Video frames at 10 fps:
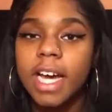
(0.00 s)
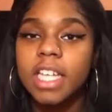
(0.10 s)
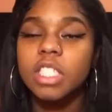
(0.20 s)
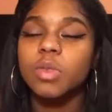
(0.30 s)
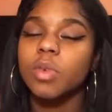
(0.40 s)

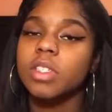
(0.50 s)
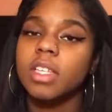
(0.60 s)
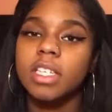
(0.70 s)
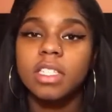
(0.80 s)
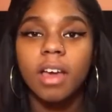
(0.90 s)
I just want to
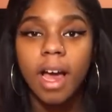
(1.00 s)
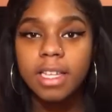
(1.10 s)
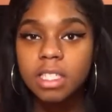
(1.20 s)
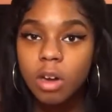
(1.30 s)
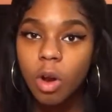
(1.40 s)
let you
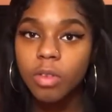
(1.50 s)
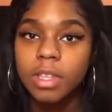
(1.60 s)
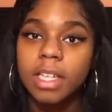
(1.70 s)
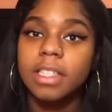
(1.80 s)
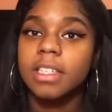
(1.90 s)
guys know
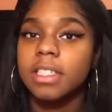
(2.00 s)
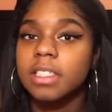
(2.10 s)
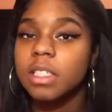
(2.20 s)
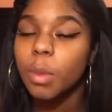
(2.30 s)
that the next